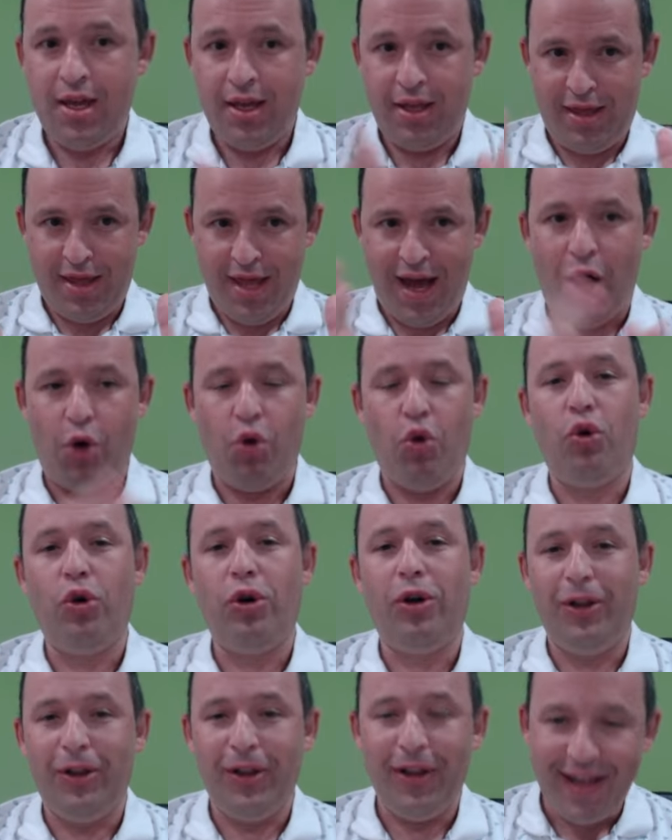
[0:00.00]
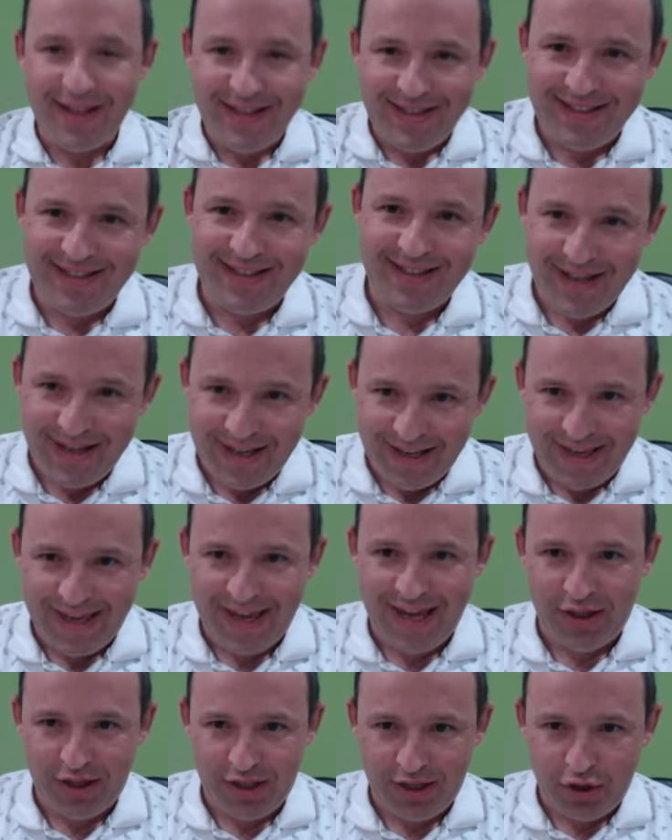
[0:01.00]
Now, let's
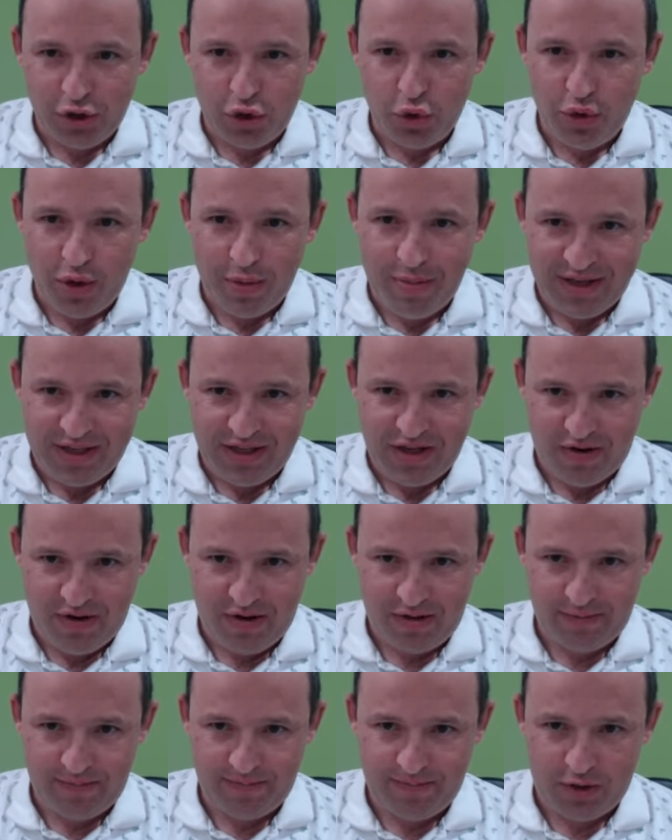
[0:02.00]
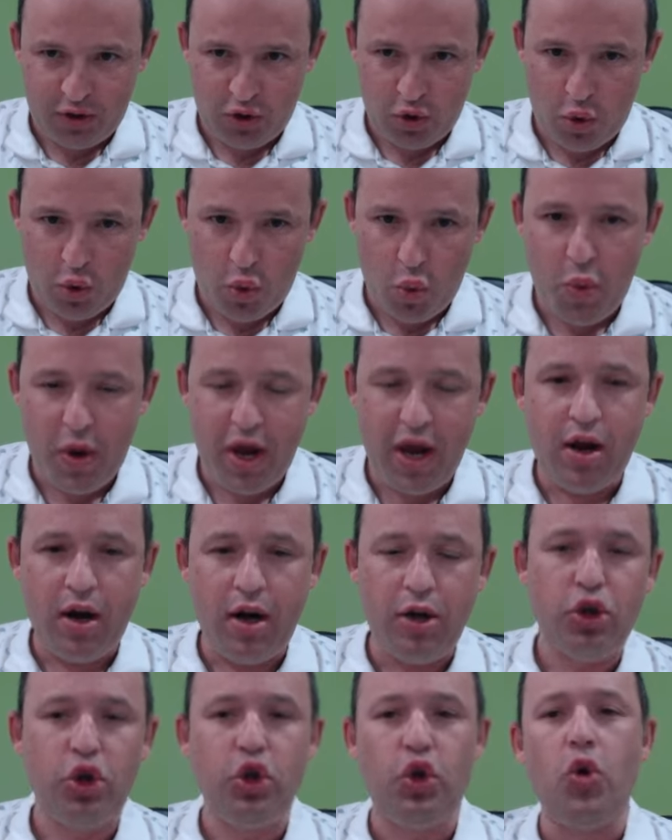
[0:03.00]
get to the material. So, we
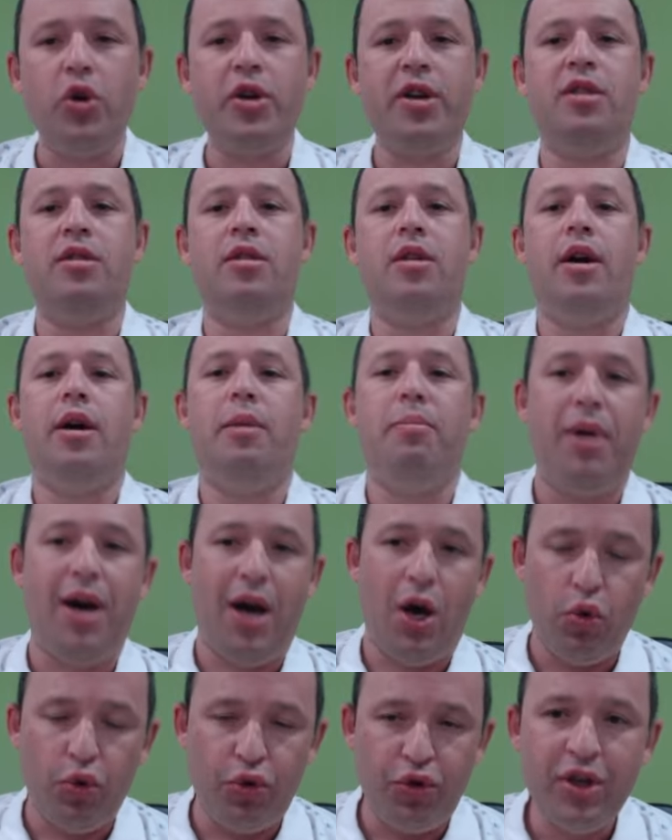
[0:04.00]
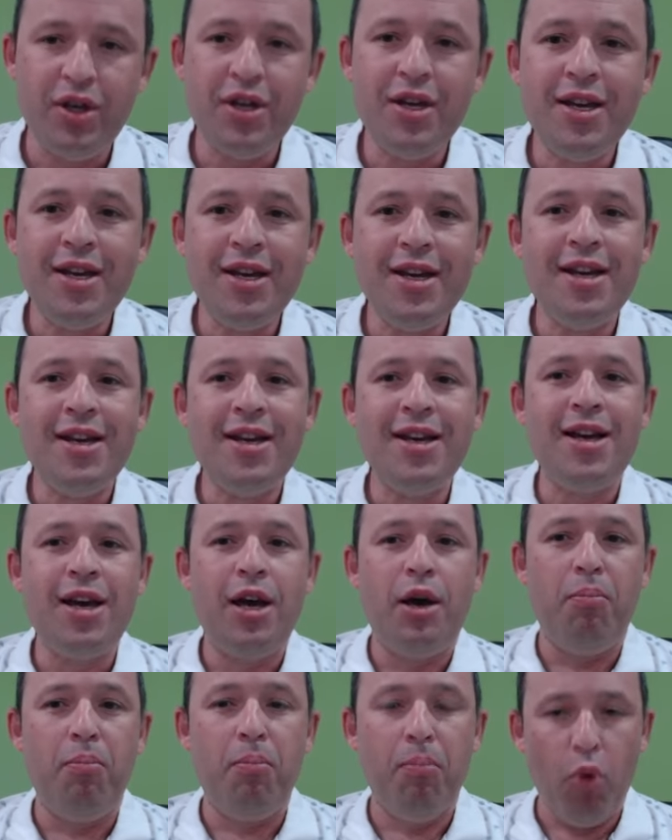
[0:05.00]
are talking about
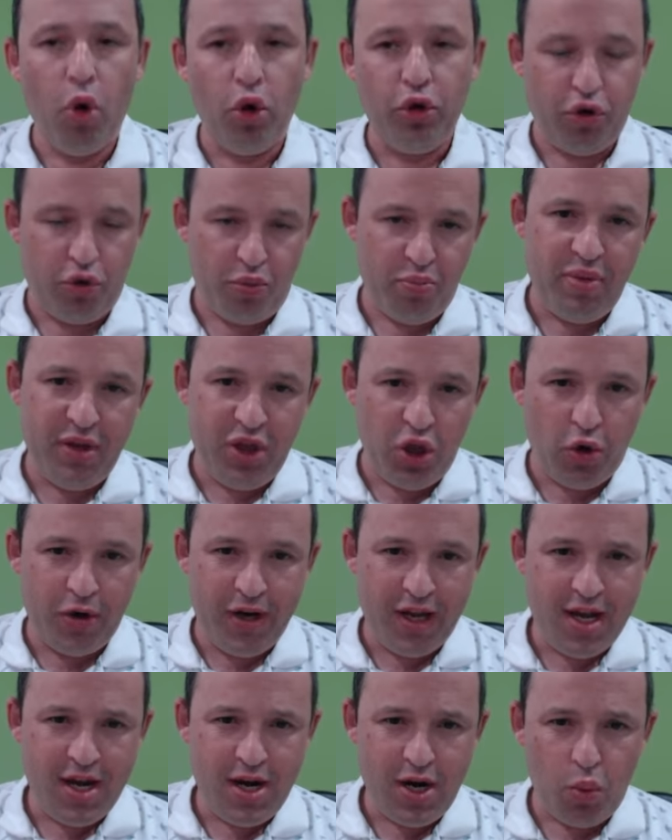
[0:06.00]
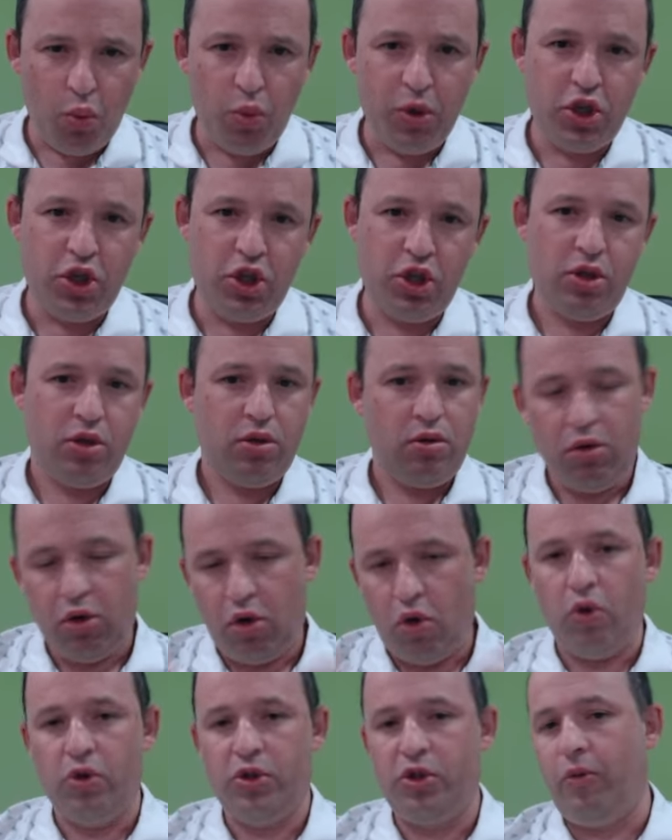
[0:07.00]
Modern Benoni, which
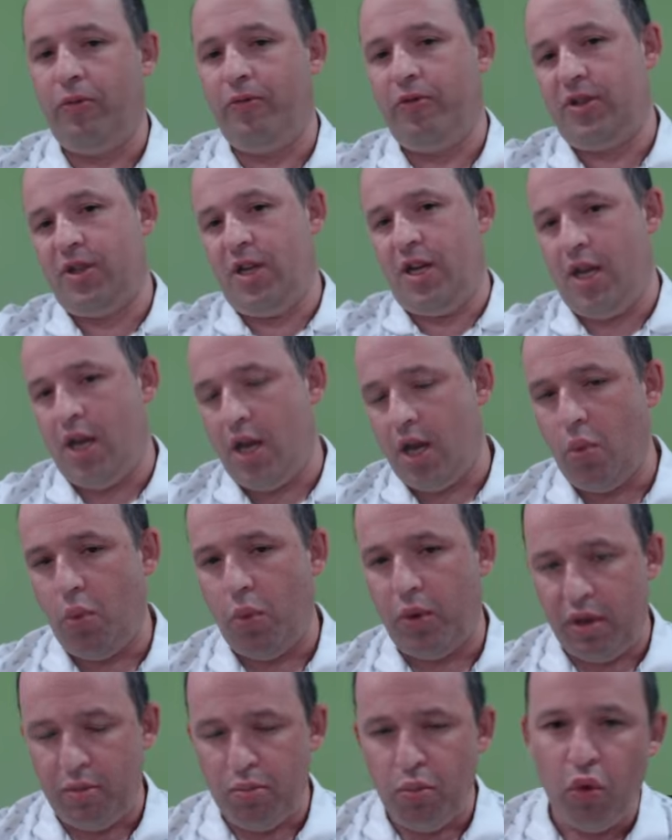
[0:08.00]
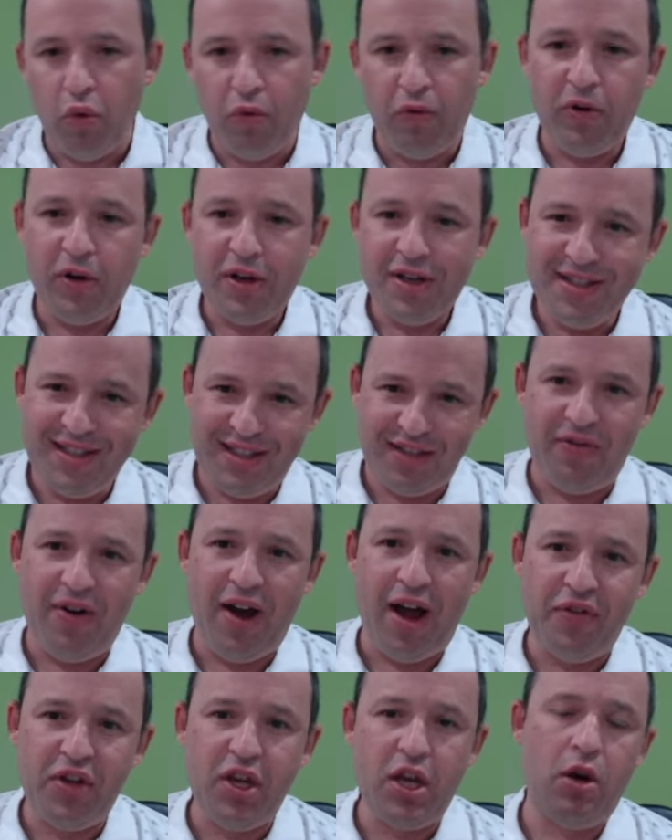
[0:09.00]
goes obviously with the move
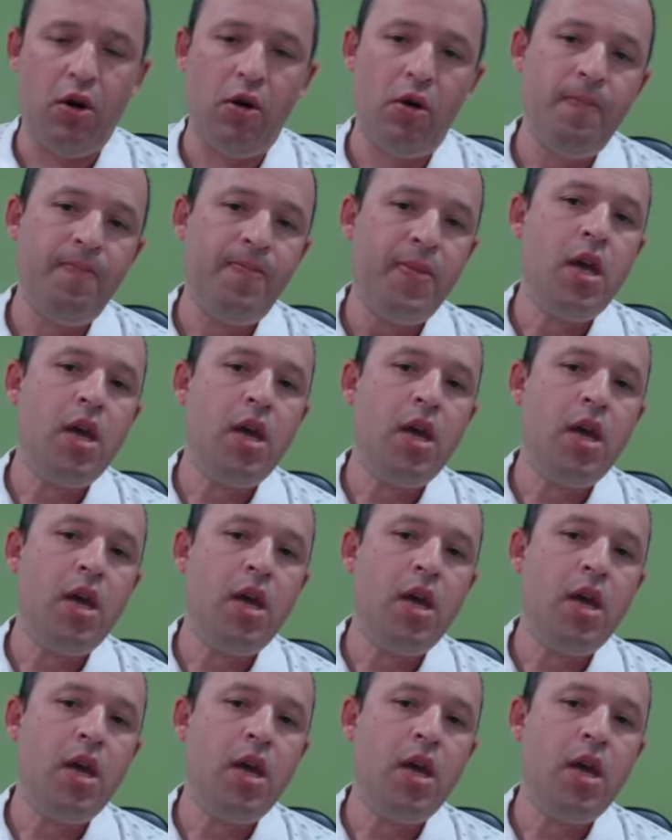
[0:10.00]
c5 here.